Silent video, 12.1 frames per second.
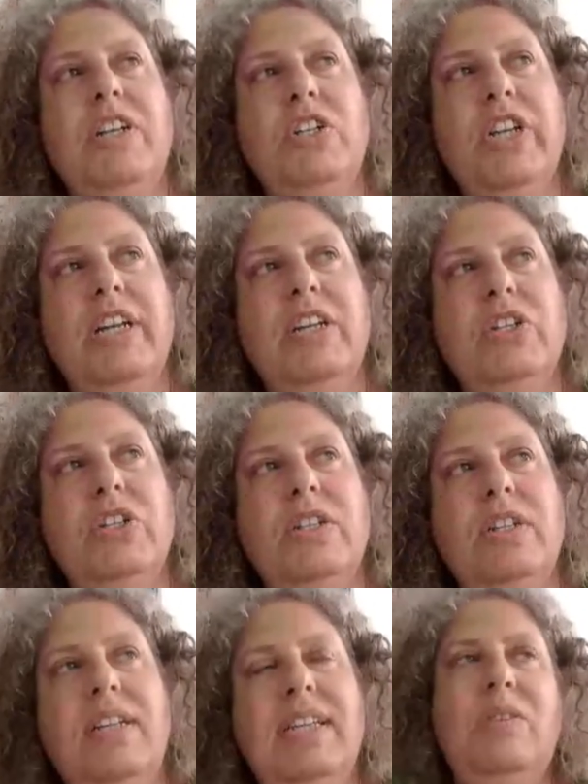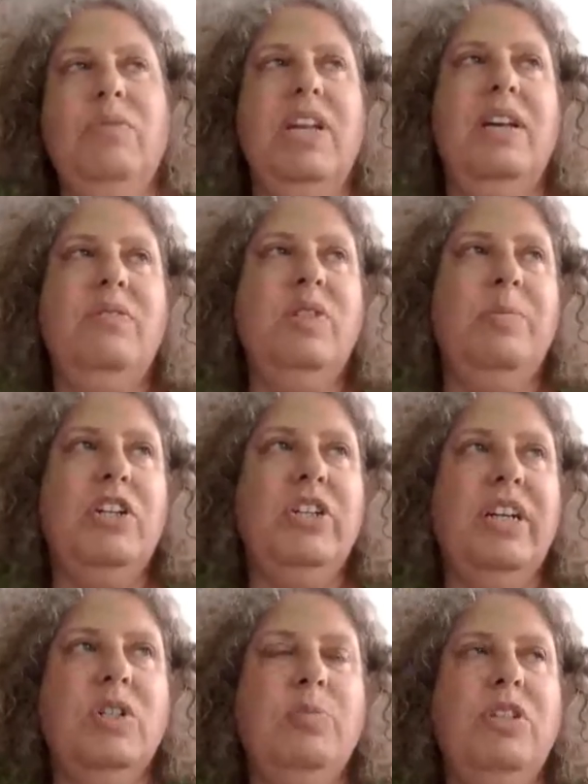bijection, and then we have the
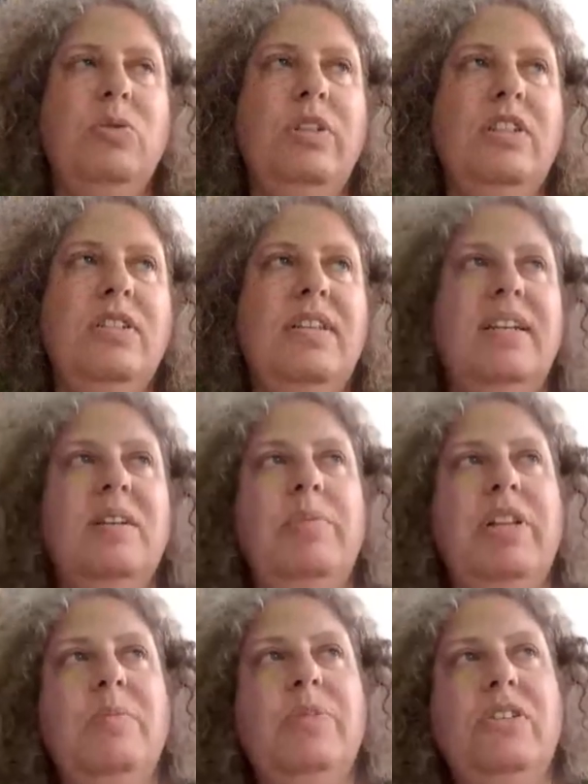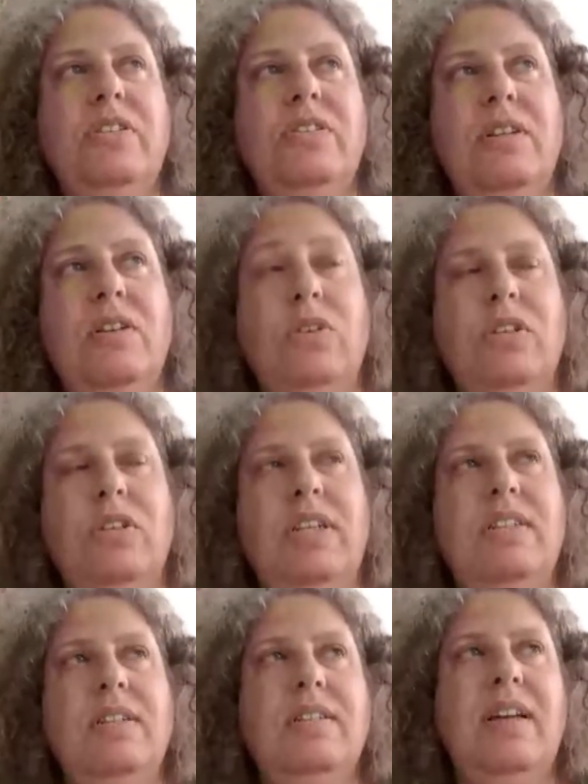bijection between descending plane partitions and
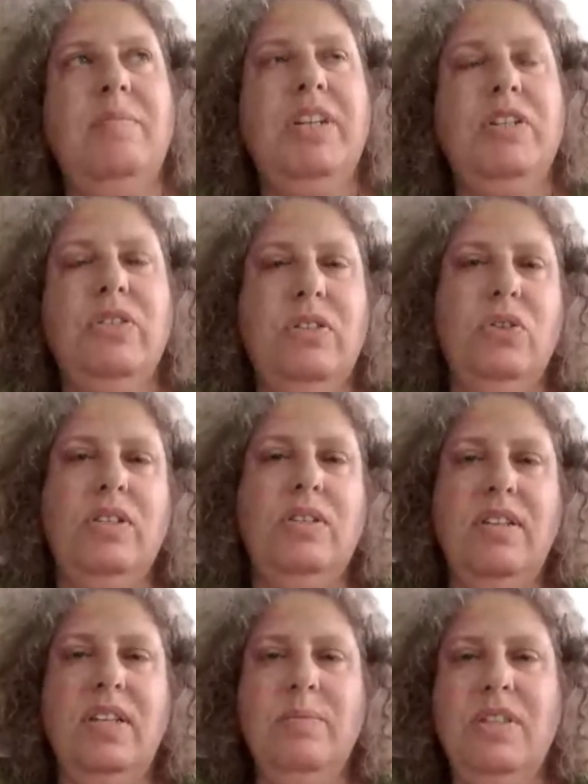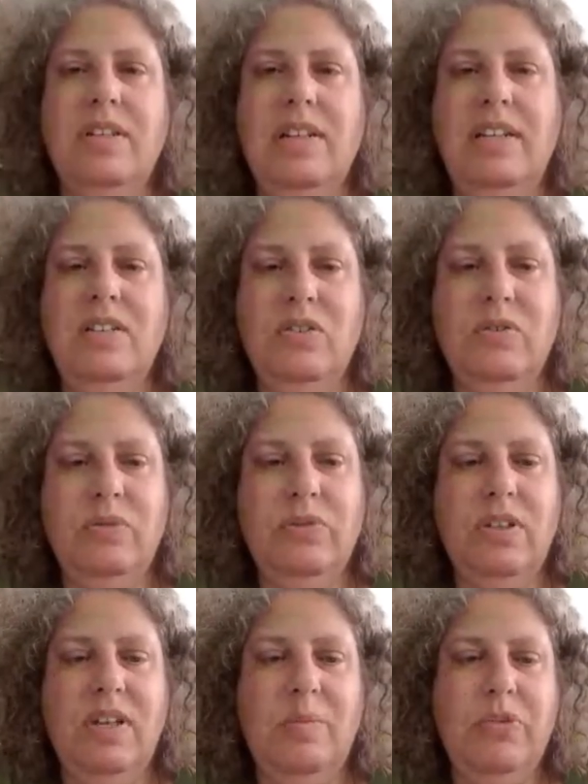alternating sign matrices. So it seems, at least
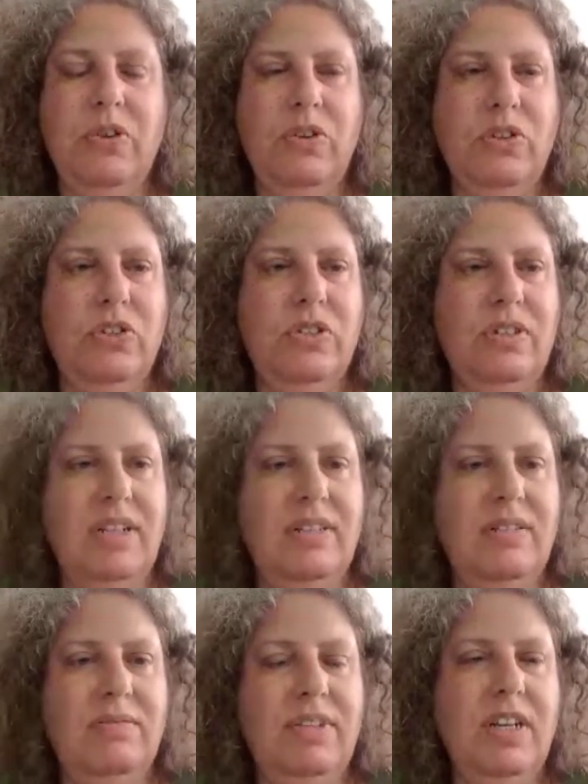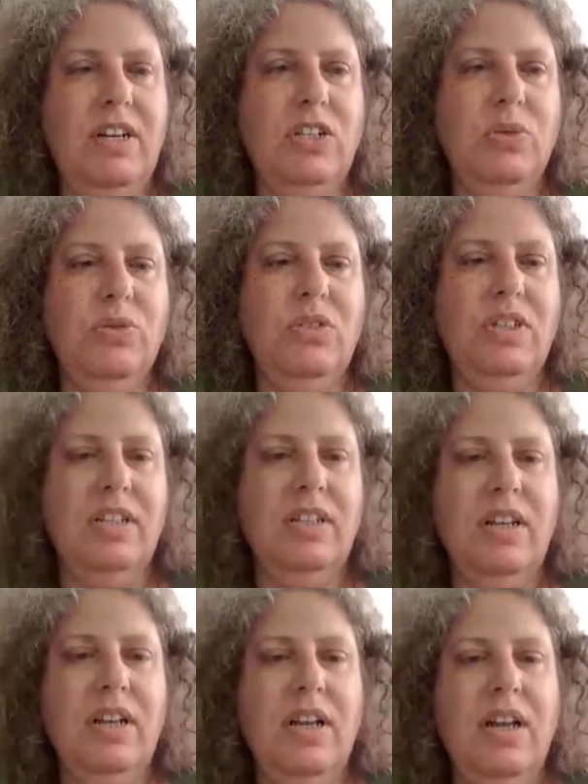for the approach that we are using,
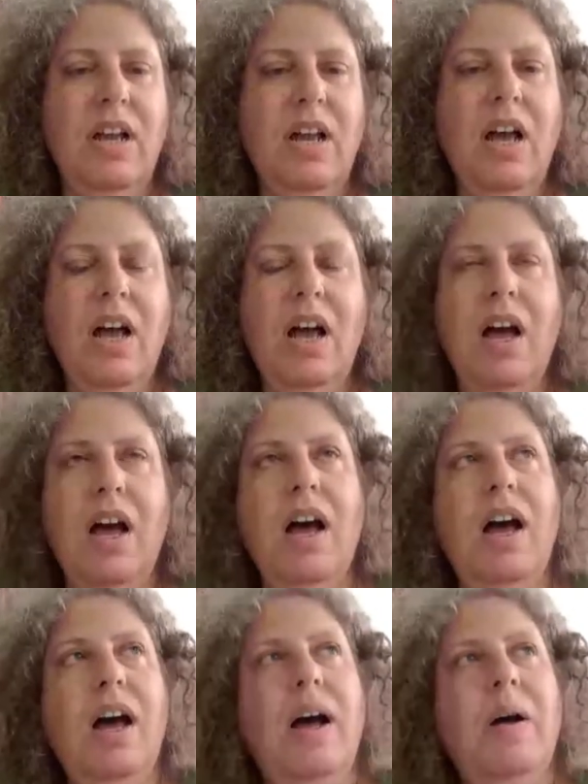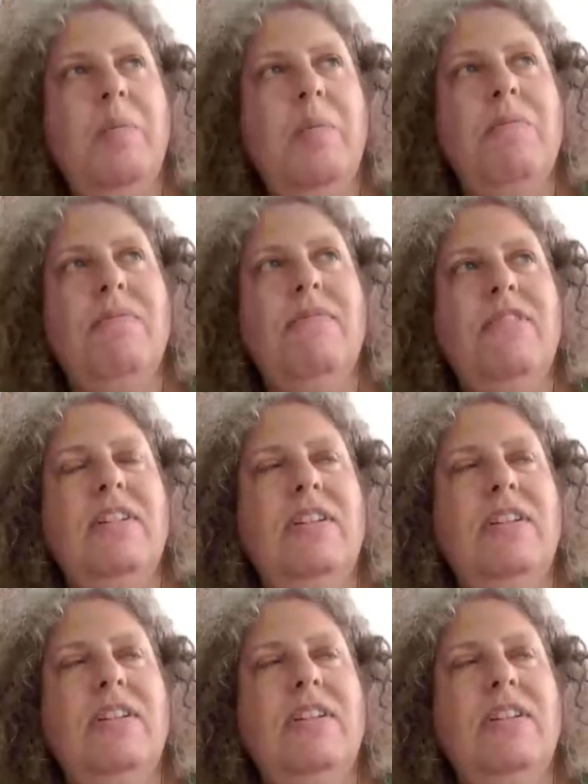um,